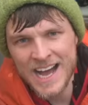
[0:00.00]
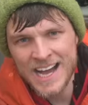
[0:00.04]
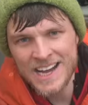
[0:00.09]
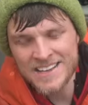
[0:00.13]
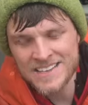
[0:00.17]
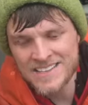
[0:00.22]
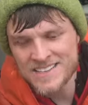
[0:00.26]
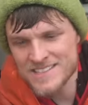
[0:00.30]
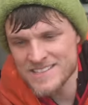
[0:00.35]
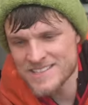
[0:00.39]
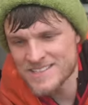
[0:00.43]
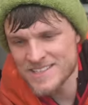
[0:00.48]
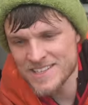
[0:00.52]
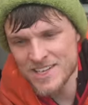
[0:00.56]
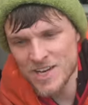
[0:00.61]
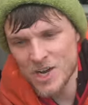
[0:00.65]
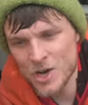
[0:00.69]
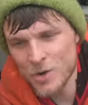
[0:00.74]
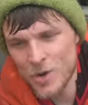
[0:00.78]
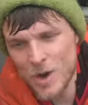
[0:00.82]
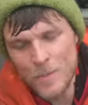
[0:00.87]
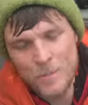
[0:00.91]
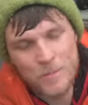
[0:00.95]
And you
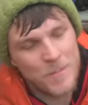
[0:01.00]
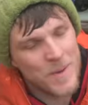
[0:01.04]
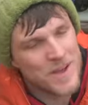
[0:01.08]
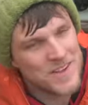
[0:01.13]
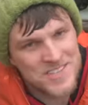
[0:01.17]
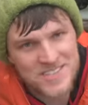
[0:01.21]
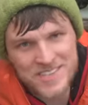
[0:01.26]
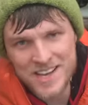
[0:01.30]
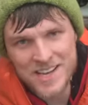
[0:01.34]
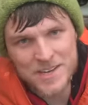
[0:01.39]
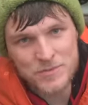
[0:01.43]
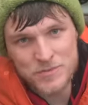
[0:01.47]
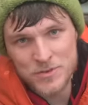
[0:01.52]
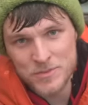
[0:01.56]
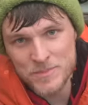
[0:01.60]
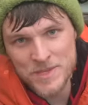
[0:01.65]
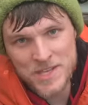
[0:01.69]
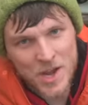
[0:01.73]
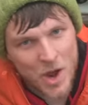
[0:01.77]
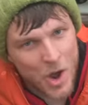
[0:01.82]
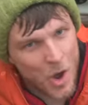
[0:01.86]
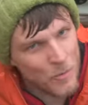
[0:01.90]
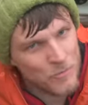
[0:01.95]
know, aside from
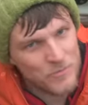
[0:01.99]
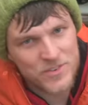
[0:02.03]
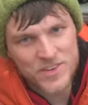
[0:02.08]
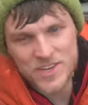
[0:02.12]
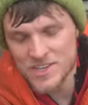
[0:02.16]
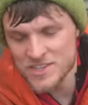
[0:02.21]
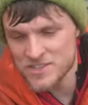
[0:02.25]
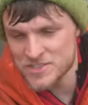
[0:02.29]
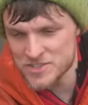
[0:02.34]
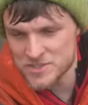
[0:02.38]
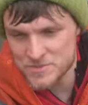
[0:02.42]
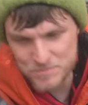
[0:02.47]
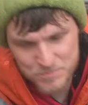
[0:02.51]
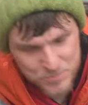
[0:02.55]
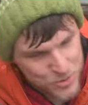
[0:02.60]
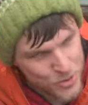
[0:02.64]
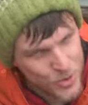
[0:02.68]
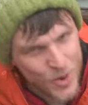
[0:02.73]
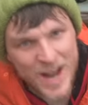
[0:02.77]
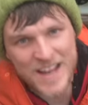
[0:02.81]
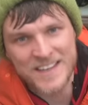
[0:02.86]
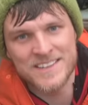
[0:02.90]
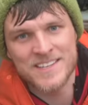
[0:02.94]
the obvious
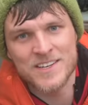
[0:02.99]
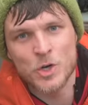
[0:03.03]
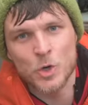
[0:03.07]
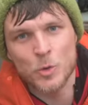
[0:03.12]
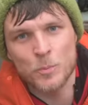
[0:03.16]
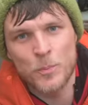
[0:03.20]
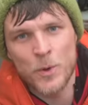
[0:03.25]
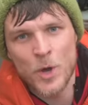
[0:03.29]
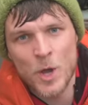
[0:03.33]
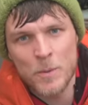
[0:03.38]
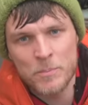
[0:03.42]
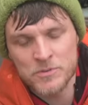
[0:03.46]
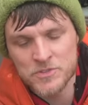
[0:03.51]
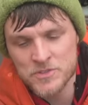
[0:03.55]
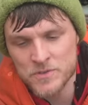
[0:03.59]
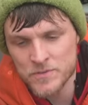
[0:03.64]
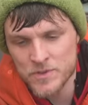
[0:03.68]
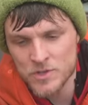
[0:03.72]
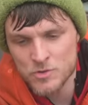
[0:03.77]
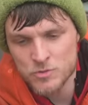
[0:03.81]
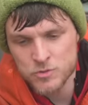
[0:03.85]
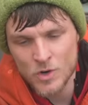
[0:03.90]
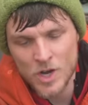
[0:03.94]
practical purpose
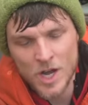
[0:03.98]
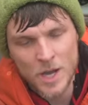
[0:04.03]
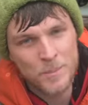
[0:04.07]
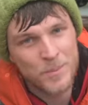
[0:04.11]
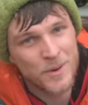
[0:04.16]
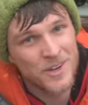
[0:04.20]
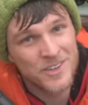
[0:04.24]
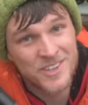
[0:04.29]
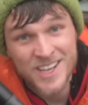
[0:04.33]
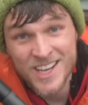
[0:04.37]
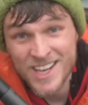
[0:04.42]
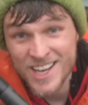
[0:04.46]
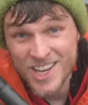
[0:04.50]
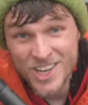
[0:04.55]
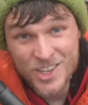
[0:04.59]
of the tripod